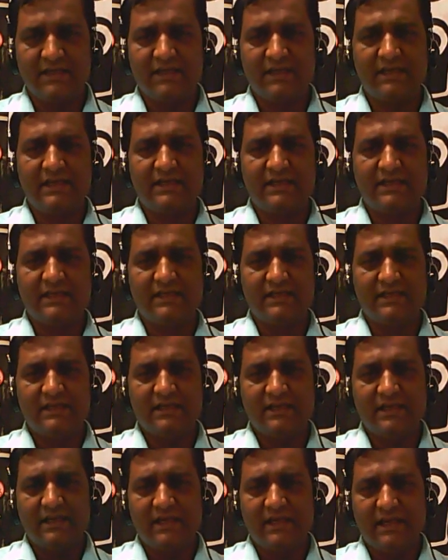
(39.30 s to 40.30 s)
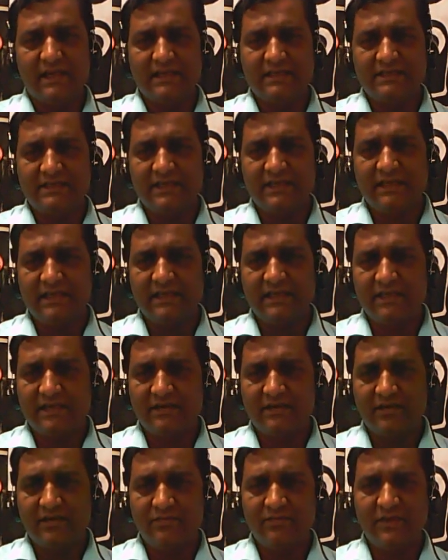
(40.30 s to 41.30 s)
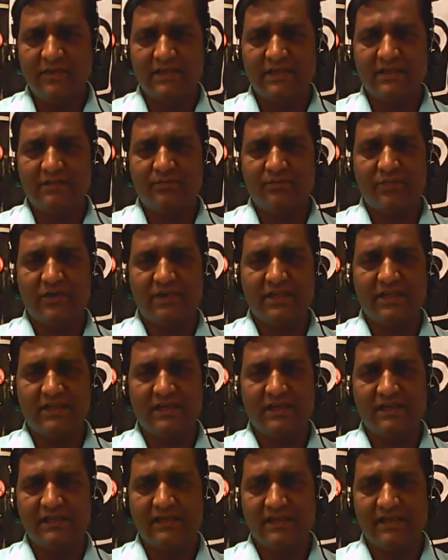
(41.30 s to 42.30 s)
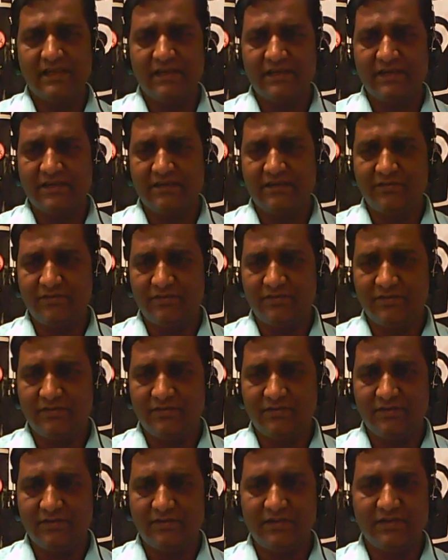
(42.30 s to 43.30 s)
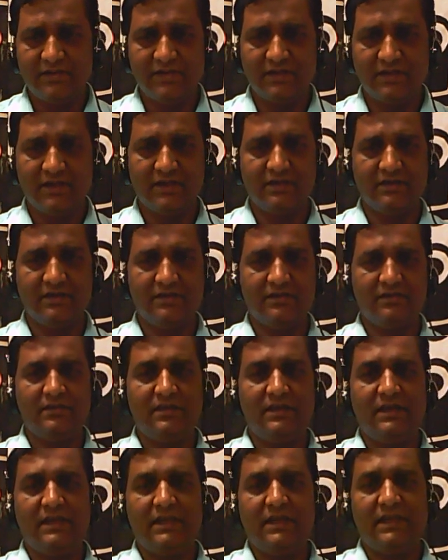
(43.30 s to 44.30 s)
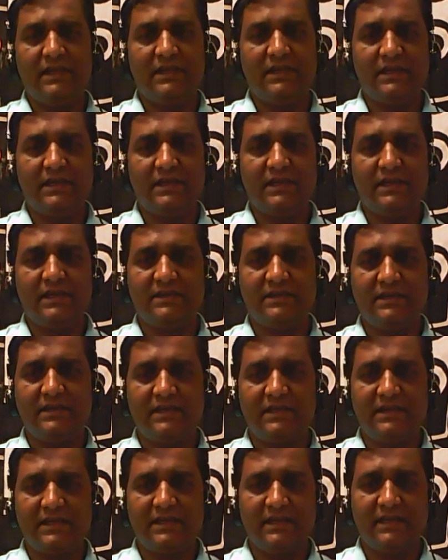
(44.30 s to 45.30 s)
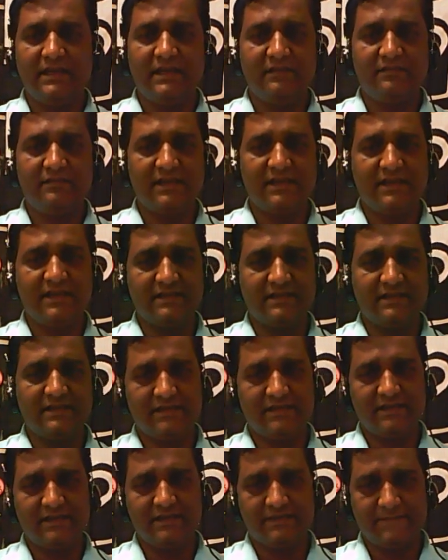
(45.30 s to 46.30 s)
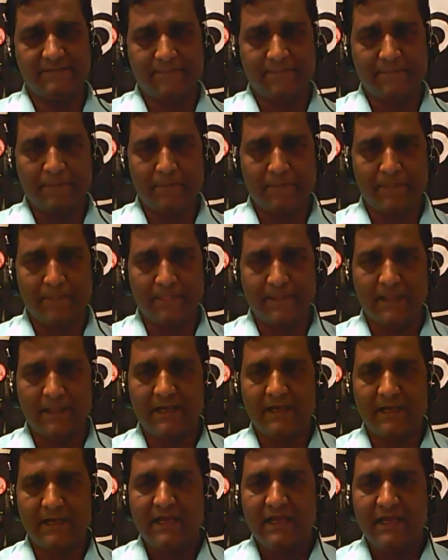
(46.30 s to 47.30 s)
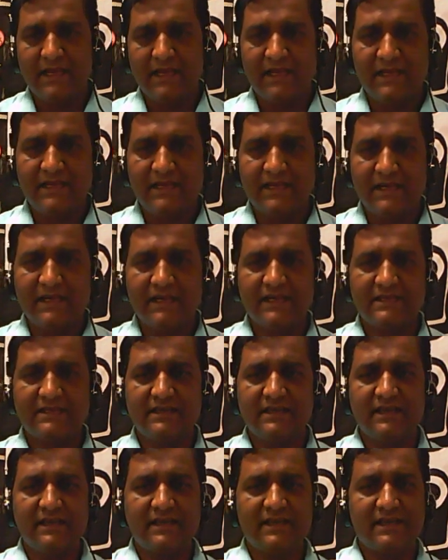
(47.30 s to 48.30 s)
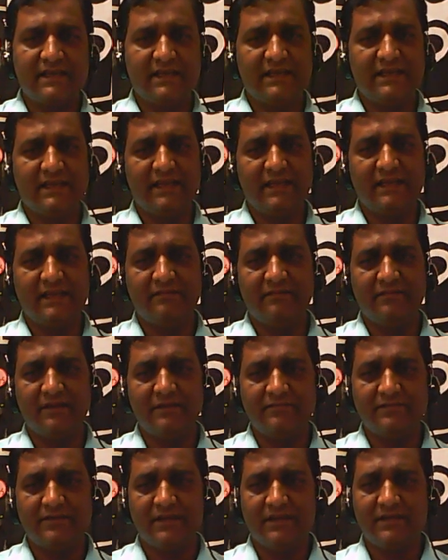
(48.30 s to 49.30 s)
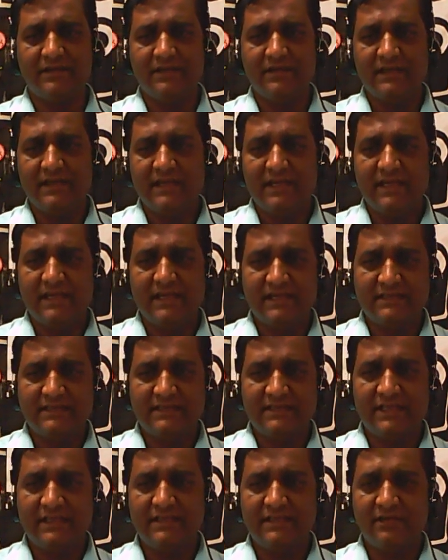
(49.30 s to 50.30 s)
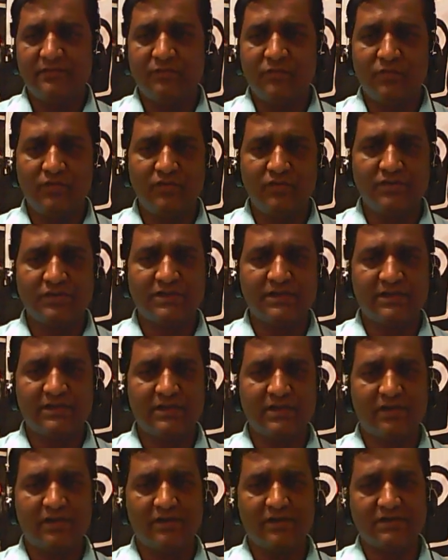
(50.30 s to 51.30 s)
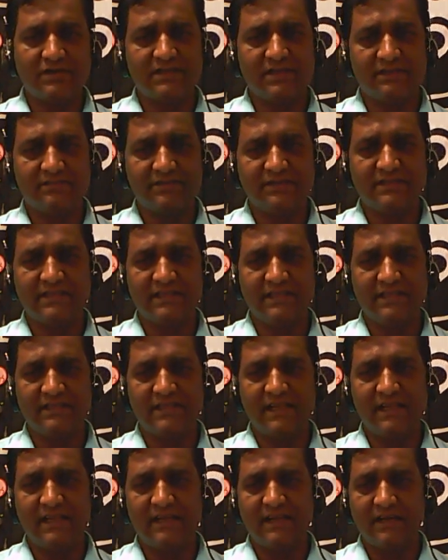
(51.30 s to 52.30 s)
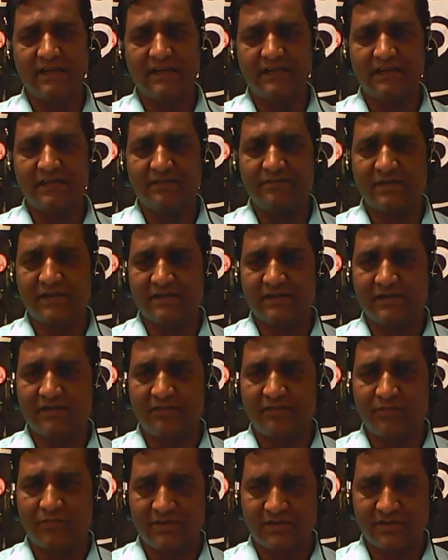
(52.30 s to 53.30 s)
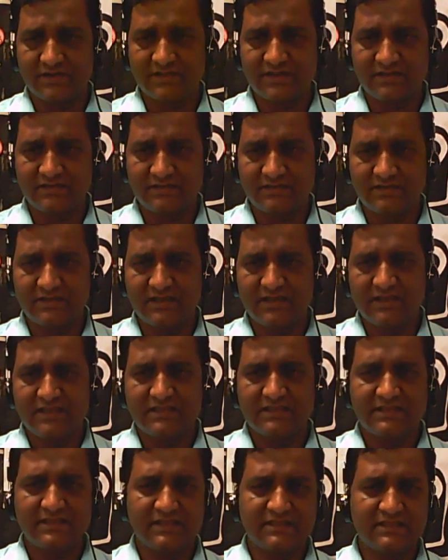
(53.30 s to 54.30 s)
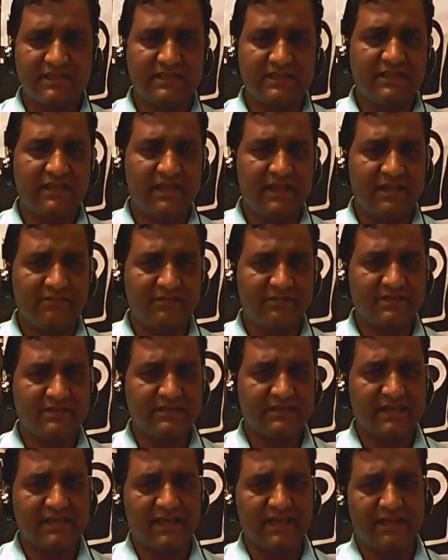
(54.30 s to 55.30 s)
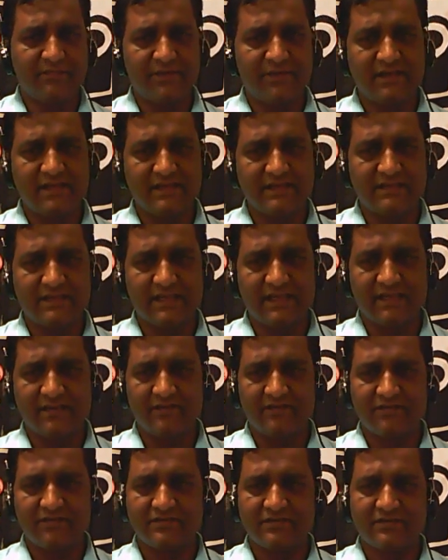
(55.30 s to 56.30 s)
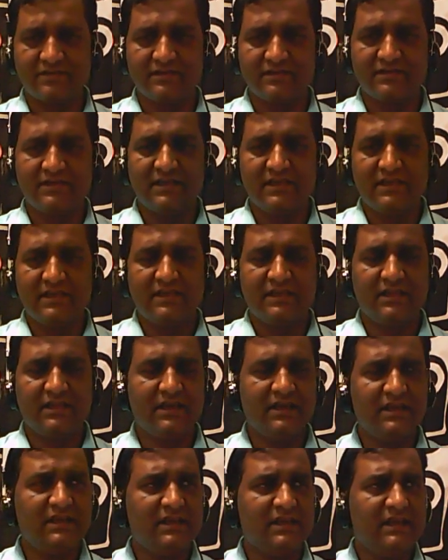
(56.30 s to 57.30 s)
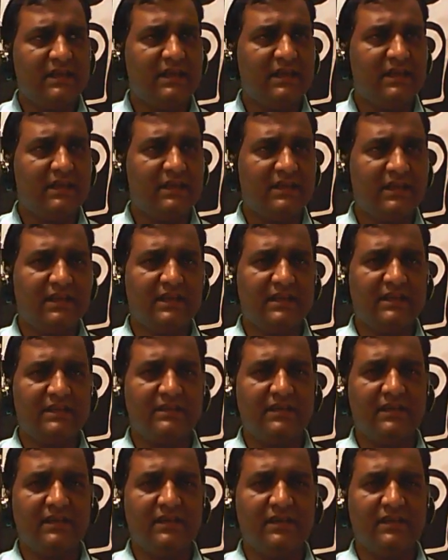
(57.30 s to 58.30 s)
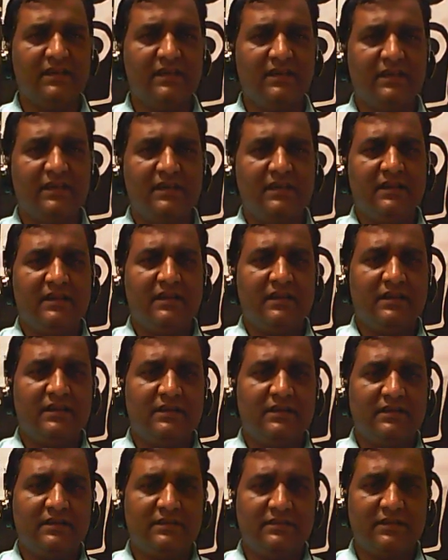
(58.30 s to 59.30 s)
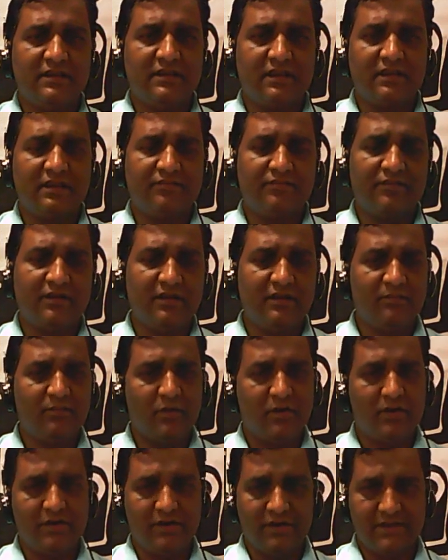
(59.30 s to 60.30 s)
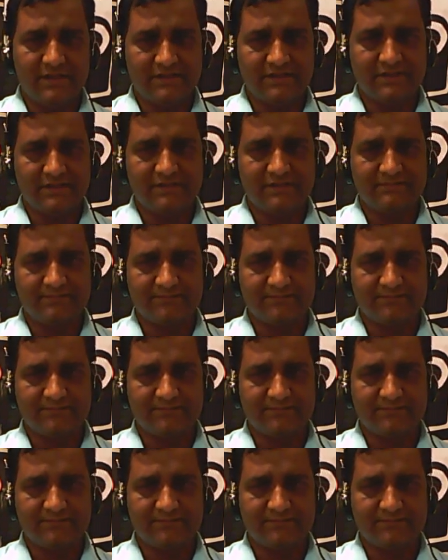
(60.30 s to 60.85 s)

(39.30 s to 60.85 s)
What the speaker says: It study economic is political related to the international trade and finance etc. International trade involves the exchange of goods or services and other factors of productions such as labors and capitals across the international geographical boundaries.